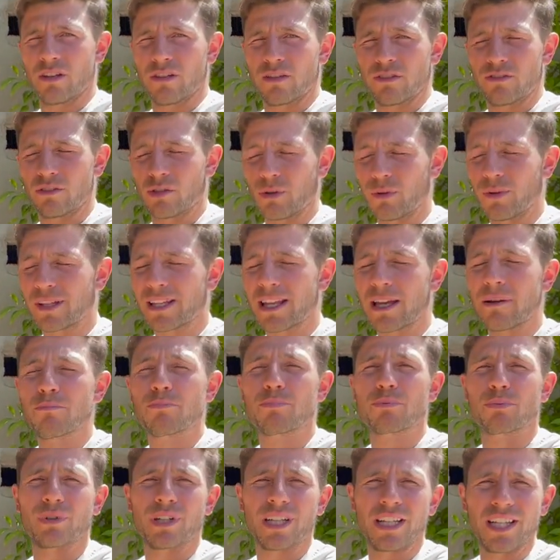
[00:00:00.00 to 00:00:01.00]
so it can
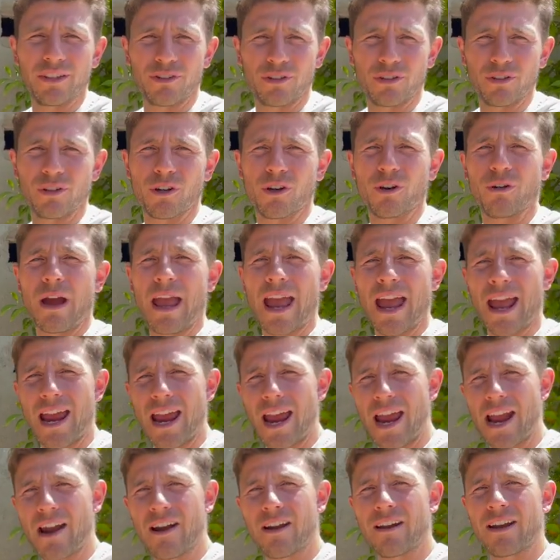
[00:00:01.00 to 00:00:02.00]
breathe, you know,
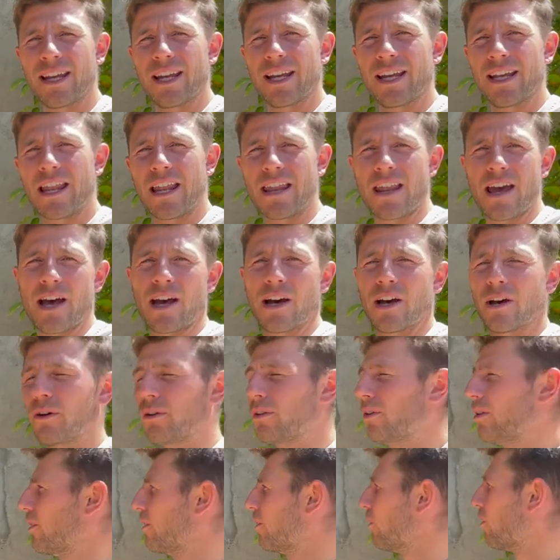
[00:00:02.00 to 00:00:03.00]
air in and
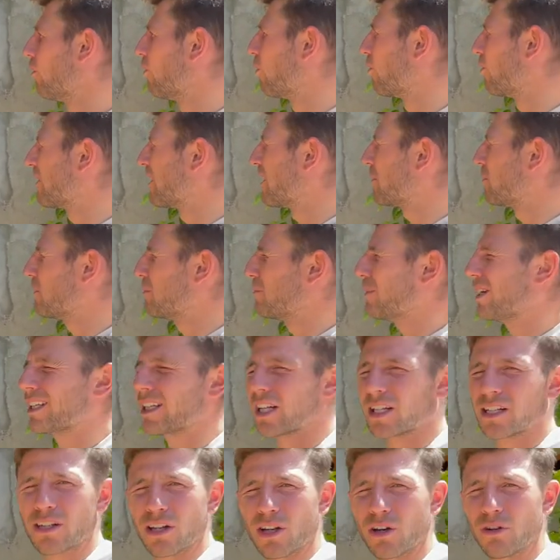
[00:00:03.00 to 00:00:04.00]
out, or that we make
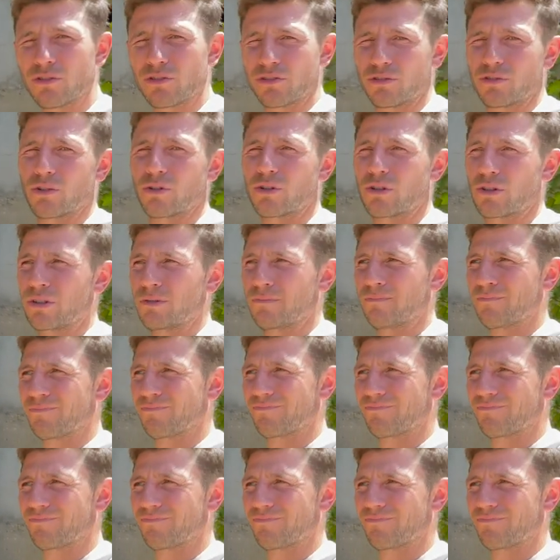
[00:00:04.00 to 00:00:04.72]
a closed door.